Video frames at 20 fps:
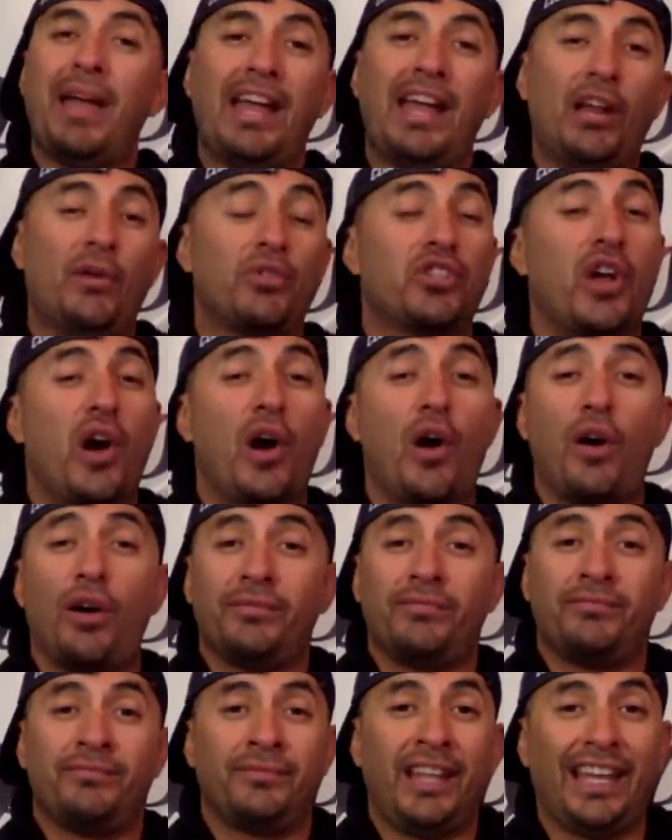Man, it was
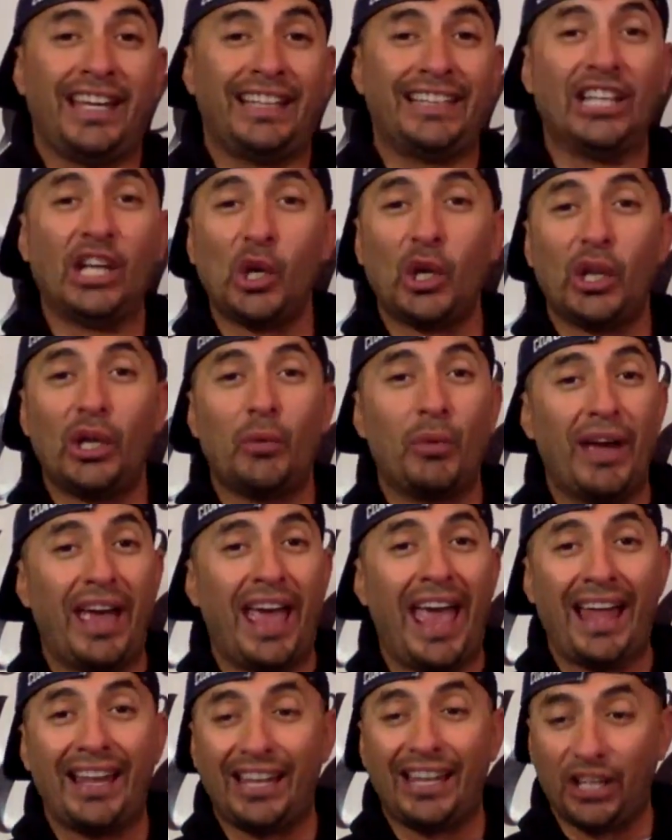gone. Like
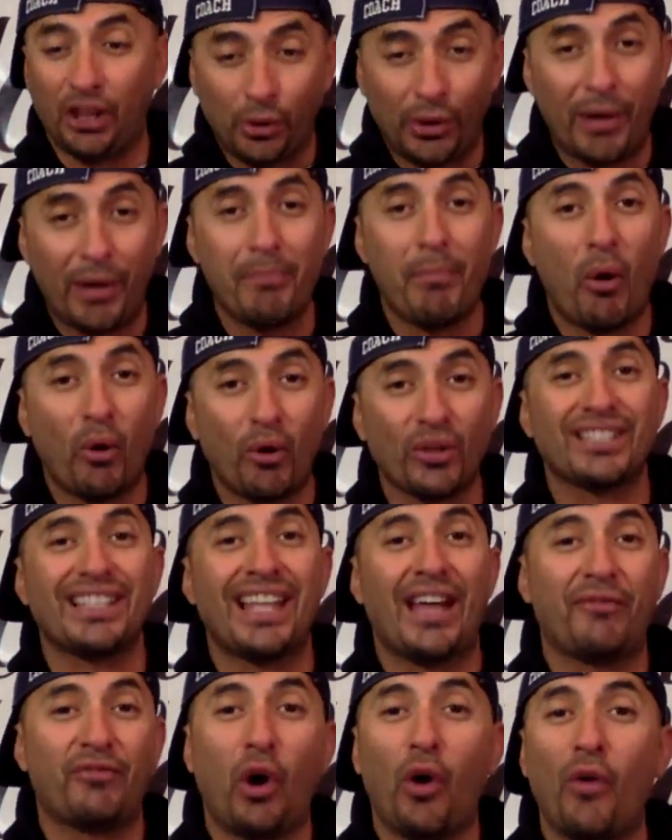literally, we had like 3
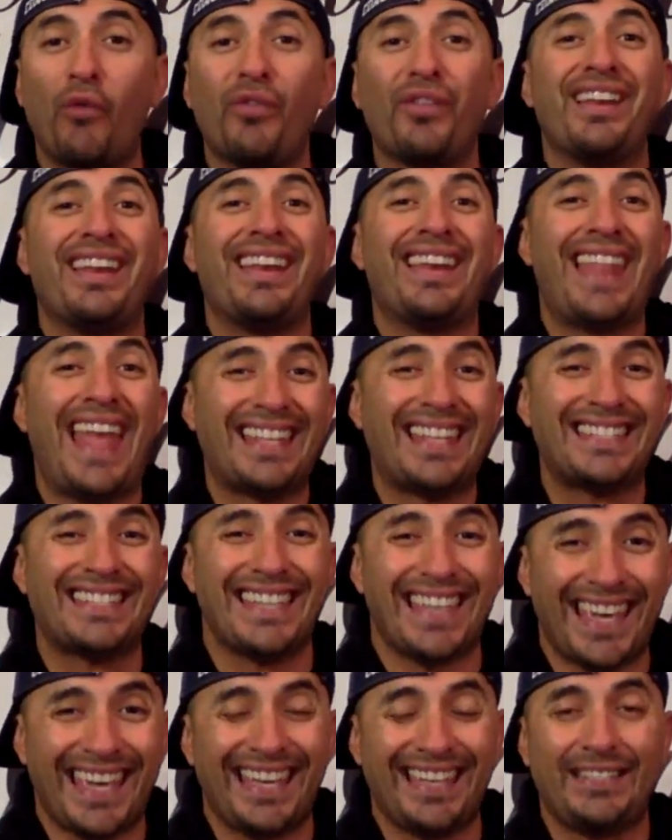bowls left over and
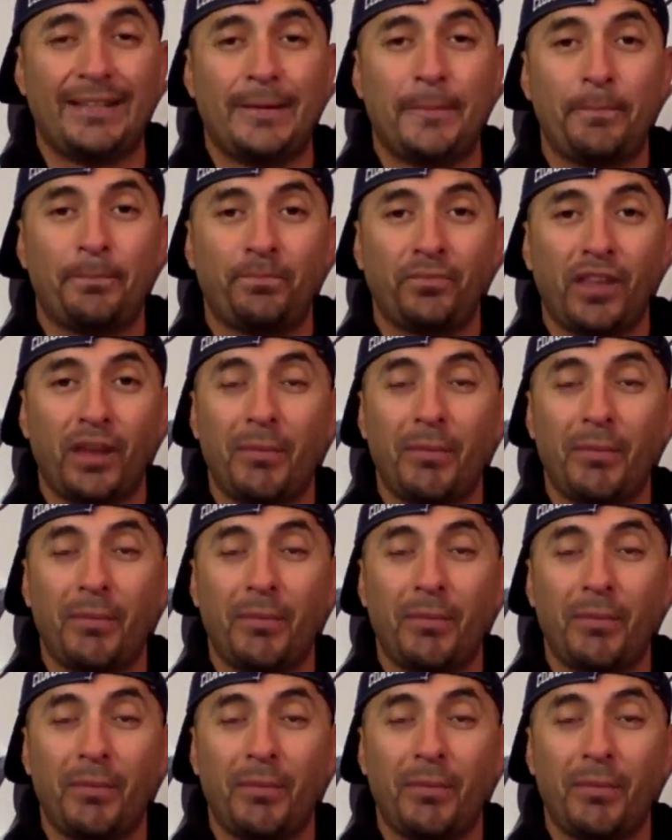that's it.